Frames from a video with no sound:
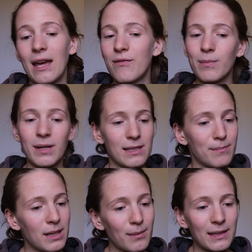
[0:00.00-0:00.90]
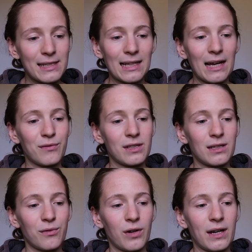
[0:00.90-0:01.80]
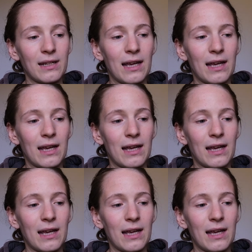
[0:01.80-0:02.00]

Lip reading: everybody's minimalist life is different,